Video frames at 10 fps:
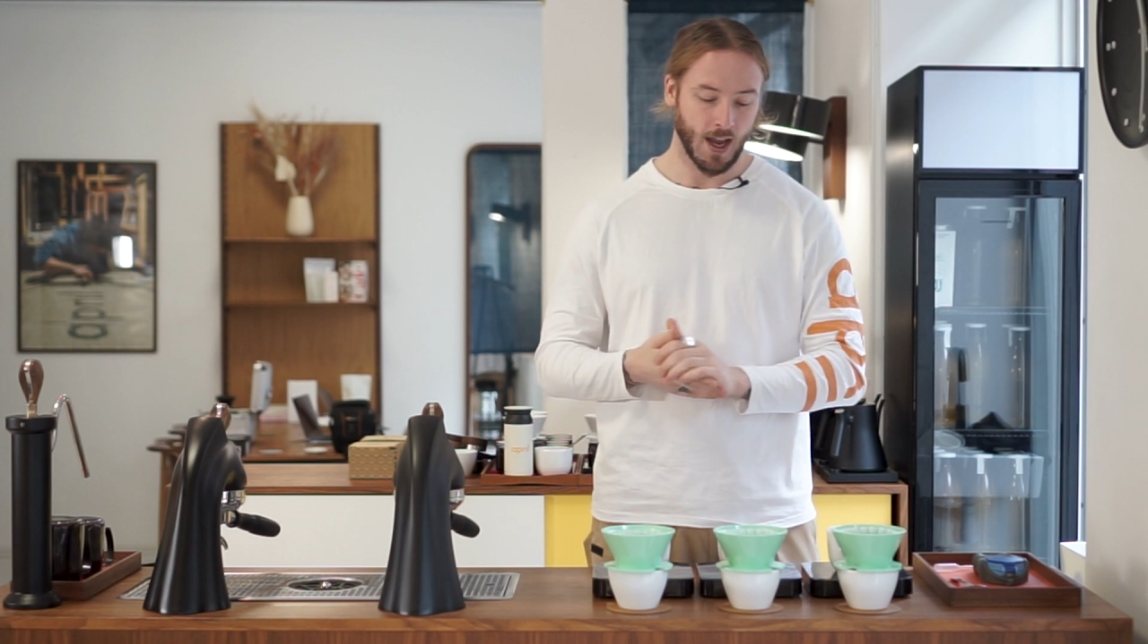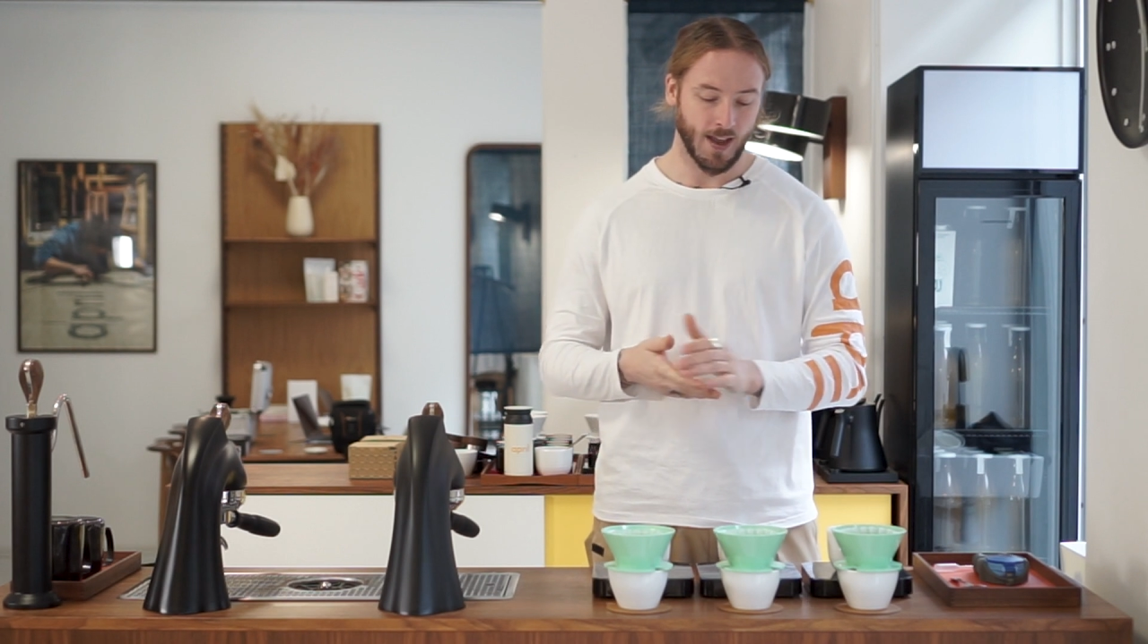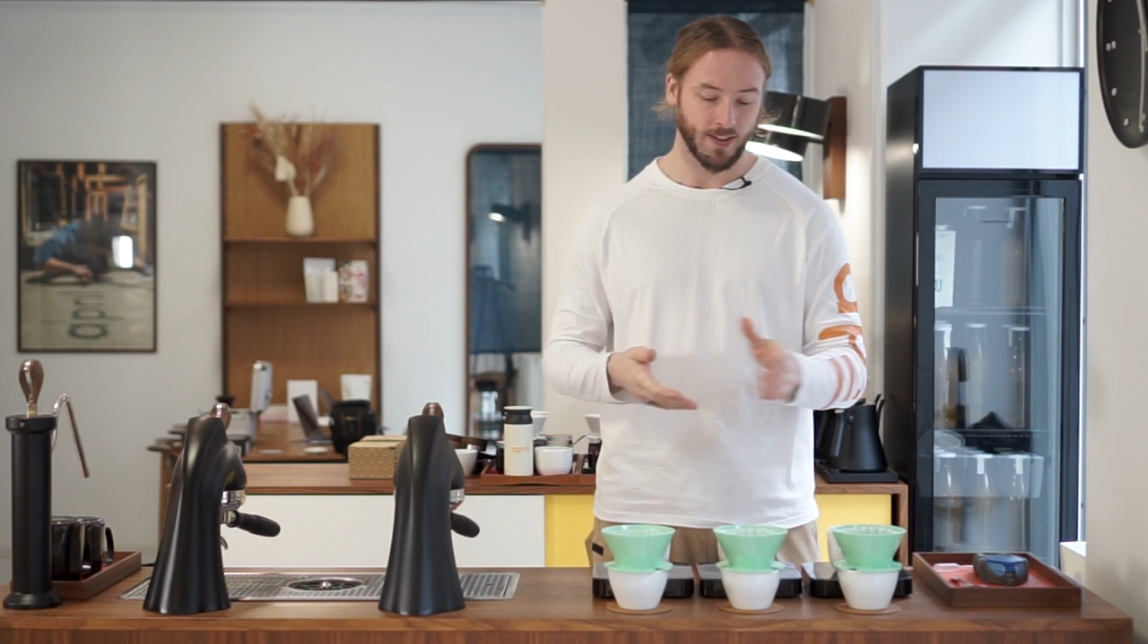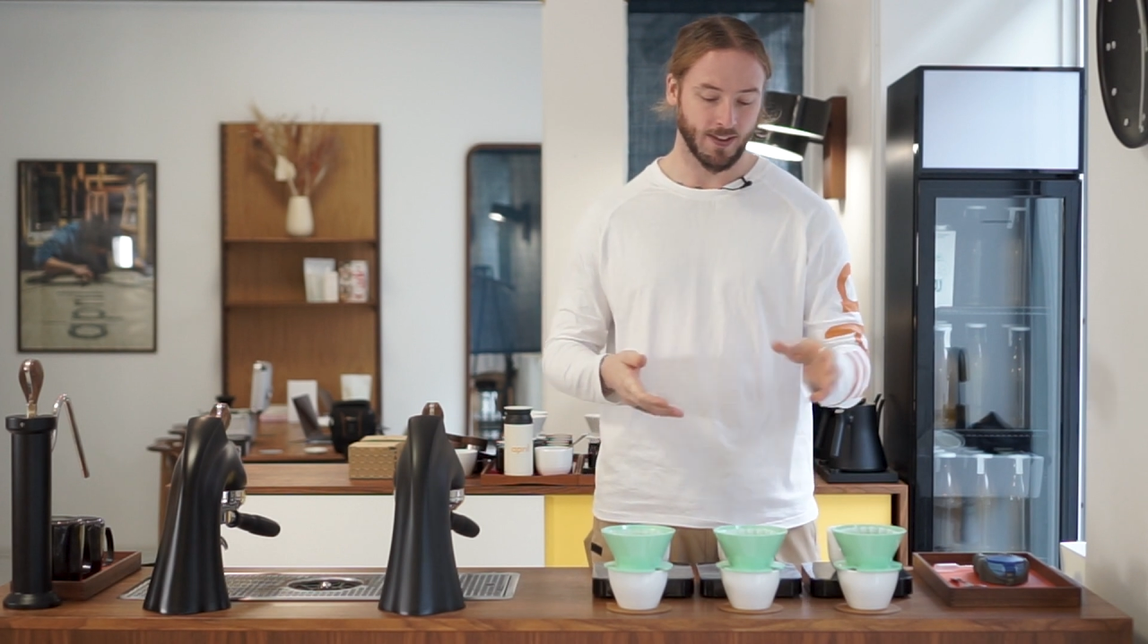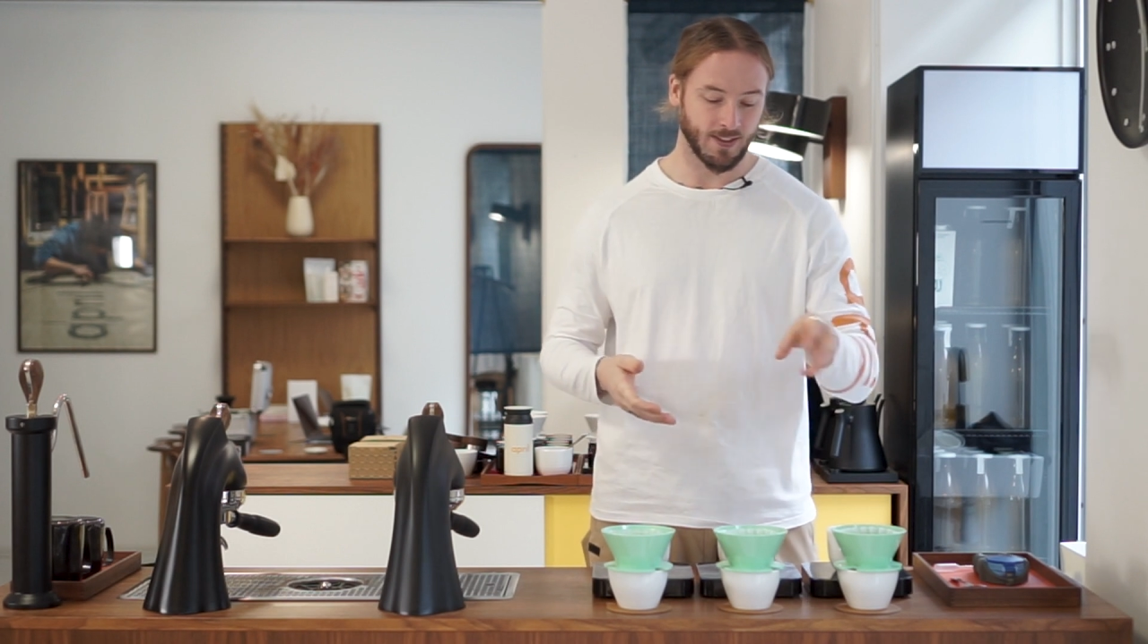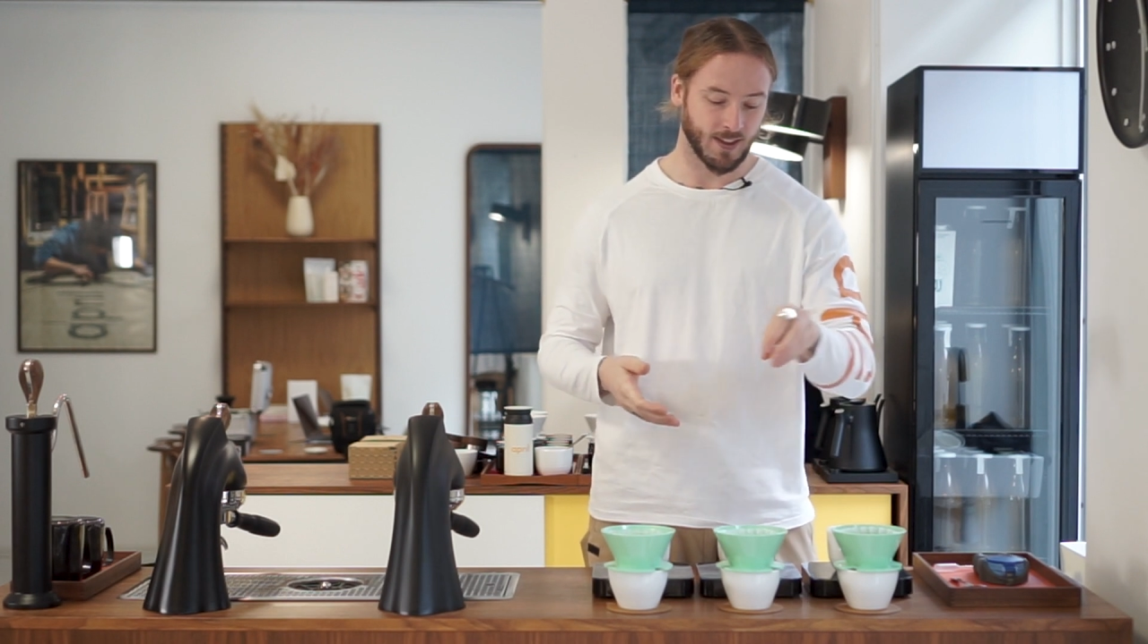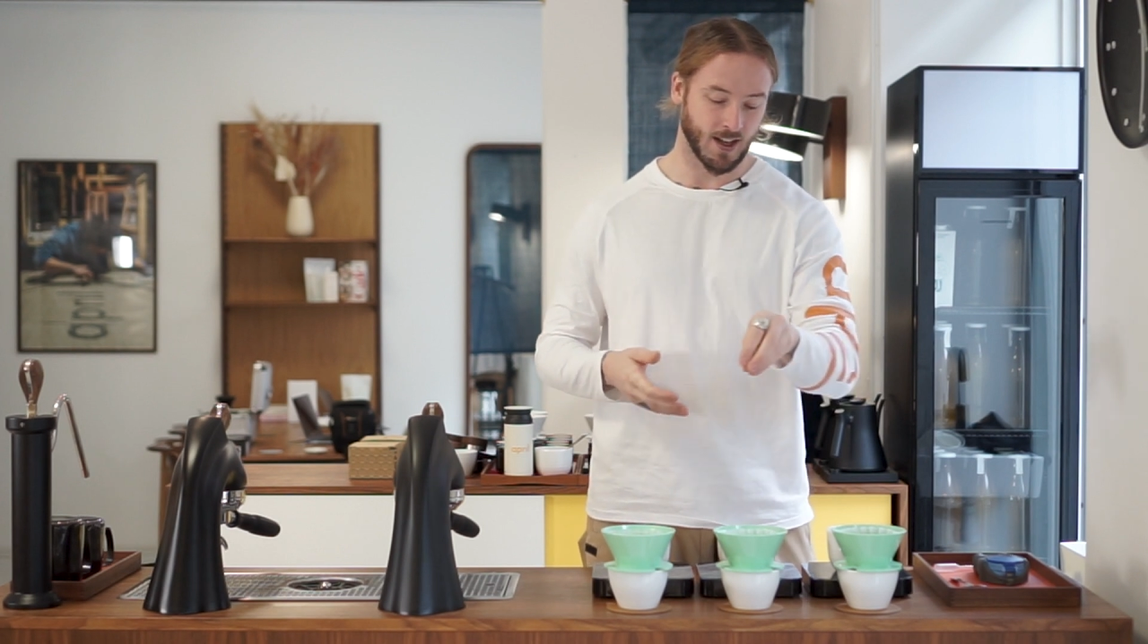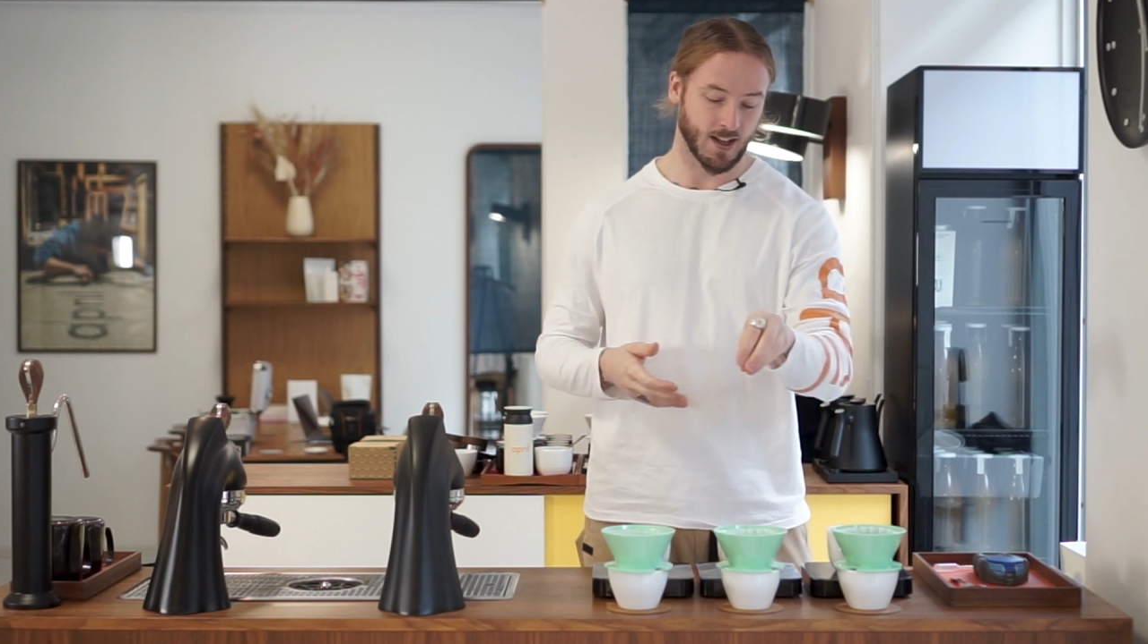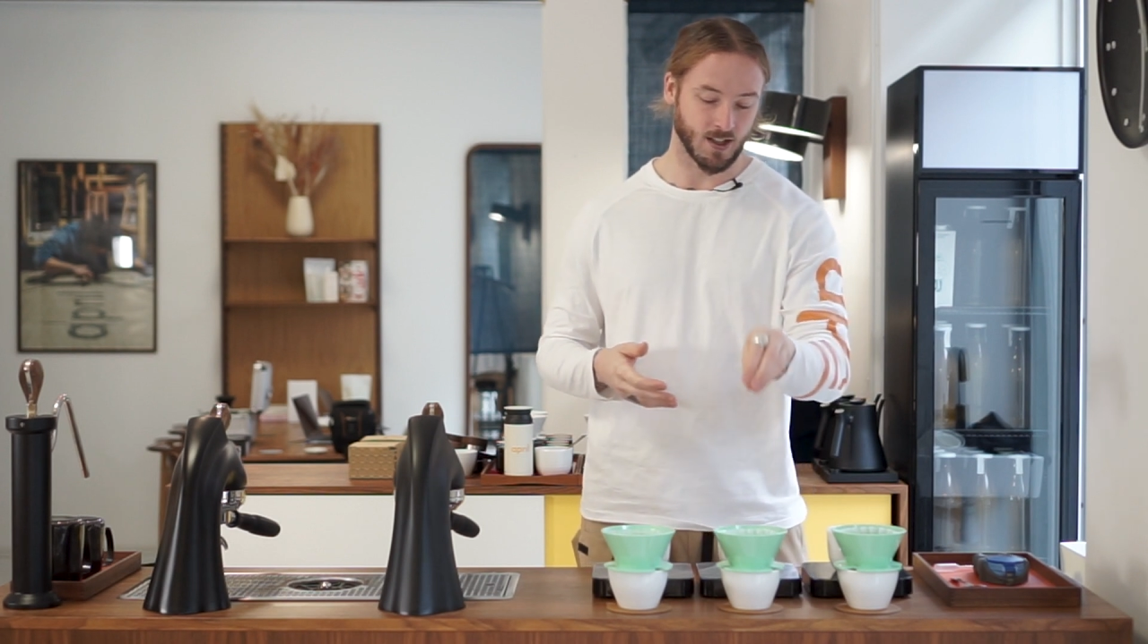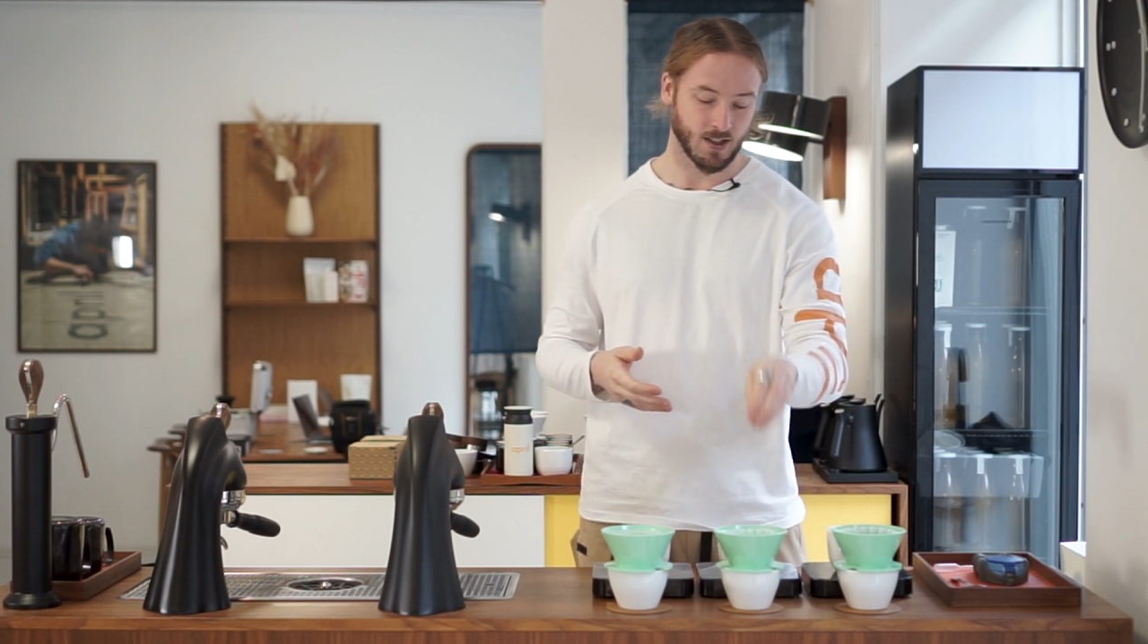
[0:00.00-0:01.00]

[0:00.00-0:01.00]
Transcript: And then the